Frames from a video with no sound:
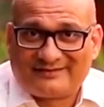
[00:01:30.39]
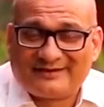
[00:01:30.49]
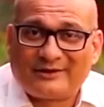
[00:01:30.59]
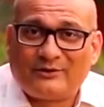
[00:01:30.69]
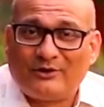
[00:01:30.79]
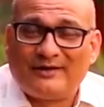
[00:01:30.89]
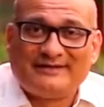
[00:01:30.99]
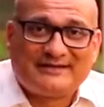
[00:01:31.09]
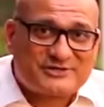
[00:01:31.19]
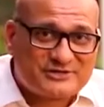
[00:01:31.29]
they go
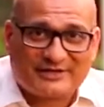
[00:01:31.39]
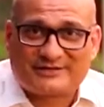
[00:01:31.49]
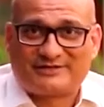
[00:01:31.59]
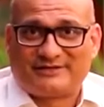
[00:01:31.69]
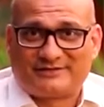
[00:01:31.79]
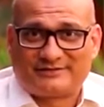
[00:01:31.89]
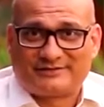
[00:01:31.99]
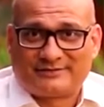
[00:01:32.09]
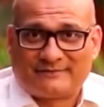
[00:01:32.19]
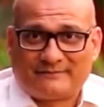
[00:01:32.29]
and they search
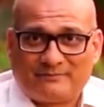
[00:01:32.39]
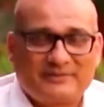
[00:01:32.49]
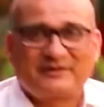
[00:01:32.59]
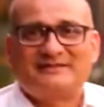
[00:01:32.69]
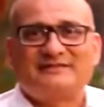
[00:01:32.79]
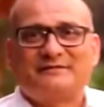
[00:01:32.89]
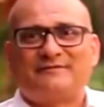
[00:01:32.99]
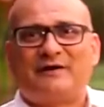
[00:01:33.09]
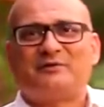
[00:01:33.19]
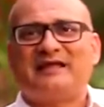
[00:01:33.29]
this because this
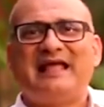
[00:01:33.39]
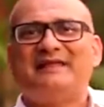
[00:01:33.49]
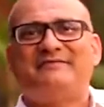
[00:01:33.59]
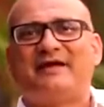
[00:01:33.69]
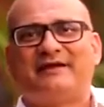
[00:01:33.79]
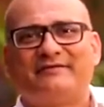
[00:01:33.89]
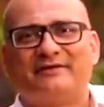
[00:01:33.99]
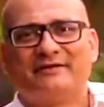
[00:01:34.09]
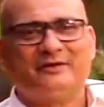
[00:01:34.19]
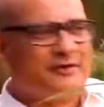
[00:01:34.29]
is found anywhere,
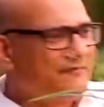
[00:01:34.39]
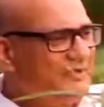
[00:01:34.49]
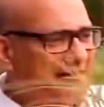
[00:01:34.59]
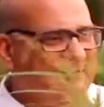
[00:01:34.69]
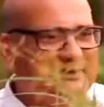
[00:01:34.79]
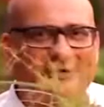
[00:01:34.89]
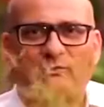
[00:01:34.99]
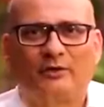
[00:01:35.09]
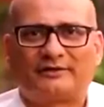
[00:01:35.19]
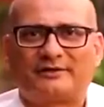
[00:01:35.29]
even wherever
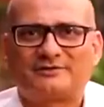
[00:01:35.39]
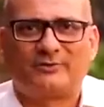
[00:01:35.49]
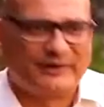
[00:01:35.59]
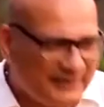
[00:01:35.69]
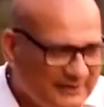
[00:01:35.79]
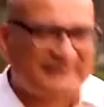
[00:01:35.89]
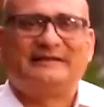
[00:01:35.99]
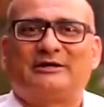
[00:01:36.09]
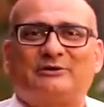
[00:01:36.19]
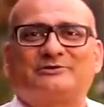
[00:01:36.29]
little water is going,
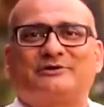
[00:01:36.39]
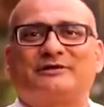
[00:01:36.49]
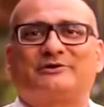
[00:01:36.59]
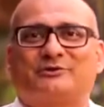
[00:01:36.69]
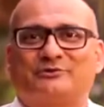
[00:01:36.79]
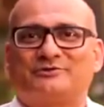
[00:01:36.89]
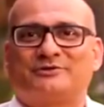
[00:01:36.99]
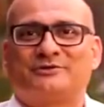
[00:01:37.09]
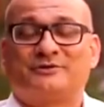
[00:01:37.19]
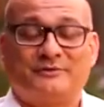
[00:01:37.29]
there also it
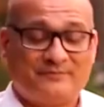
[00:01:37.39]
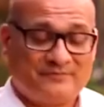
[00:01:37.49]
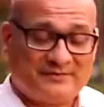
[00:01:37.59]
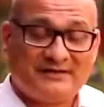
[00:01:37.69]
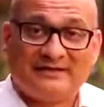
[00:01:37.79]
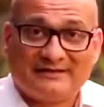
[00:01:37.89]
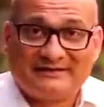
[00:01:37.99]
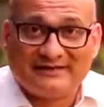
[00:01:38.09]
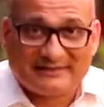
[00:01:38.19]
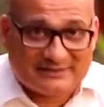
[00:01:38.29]
grows.
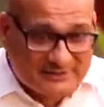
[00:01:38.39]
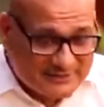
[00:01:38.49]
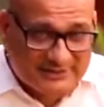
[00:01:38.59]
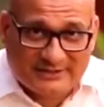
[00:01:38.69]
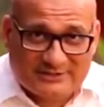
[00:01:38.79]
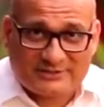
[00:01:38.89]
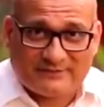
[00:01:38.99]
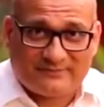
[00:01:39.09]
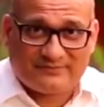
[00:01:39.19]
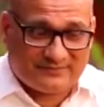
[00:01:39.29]
They
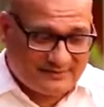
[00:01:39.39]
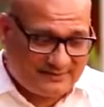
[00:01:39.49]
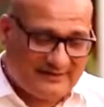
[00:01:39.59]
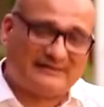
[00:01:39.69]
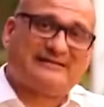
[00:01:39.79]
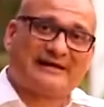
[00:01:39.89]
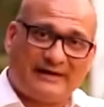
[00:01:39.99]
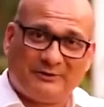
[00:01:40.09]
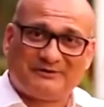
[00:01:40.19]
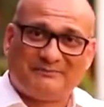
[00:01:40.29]
search, they
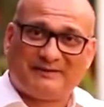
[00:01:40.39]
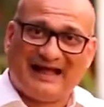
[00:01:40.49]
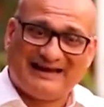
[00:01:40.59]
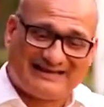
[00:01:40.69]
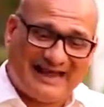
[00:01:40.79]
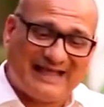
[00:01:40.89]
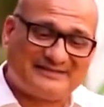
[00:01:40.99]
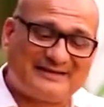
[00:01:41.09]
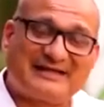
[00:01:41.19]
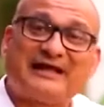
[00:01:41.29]
take out the plant
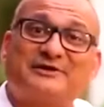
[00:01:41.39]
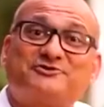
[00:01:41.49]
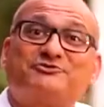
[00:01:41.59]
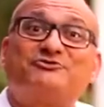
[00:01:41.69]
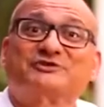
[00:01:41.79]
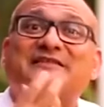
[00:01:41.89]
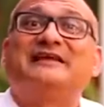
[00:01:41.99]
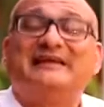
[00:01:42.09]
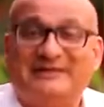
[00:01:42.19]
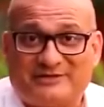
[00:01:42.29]
and they take its roots
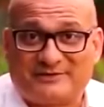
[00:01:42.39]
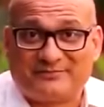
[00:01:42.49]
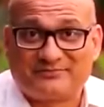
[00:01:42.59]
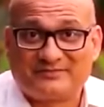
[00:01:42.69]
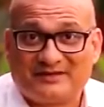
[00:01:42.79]
and they eat.